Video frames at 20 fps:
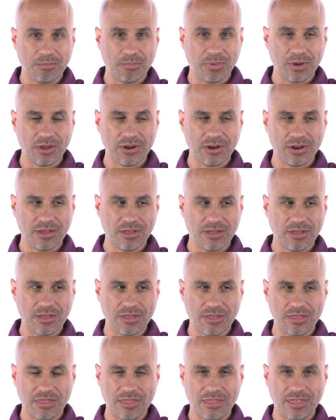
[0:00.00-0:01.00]
but
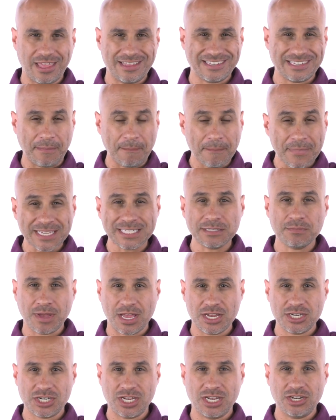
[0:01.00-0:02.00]
it's a
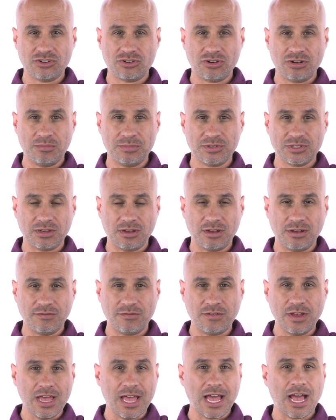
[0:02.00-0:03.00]
mismatch in terms
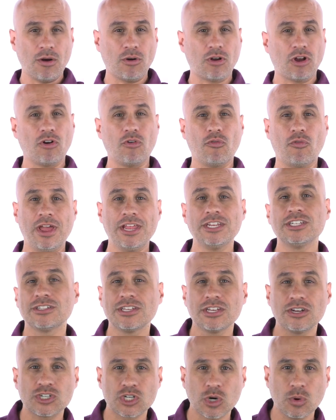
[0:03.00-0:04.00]
of how
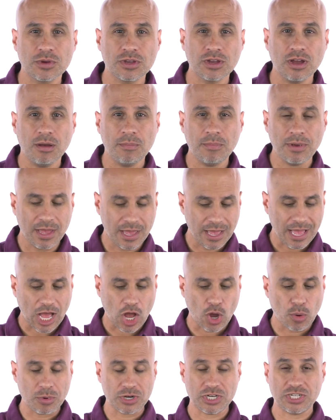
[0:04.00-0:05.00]
courageously you're showing up,
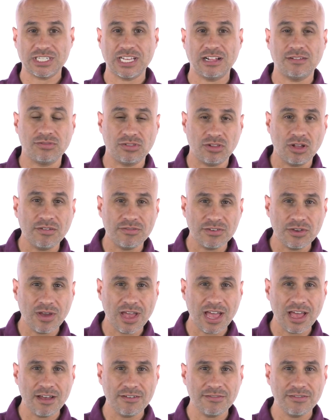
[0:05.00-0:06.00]
how much self-love you
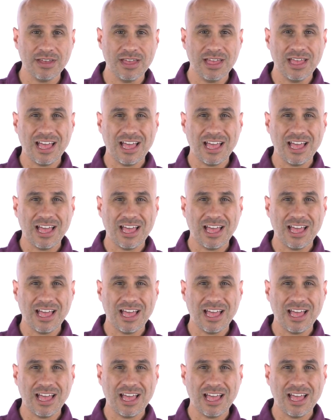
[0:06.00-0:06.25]
have,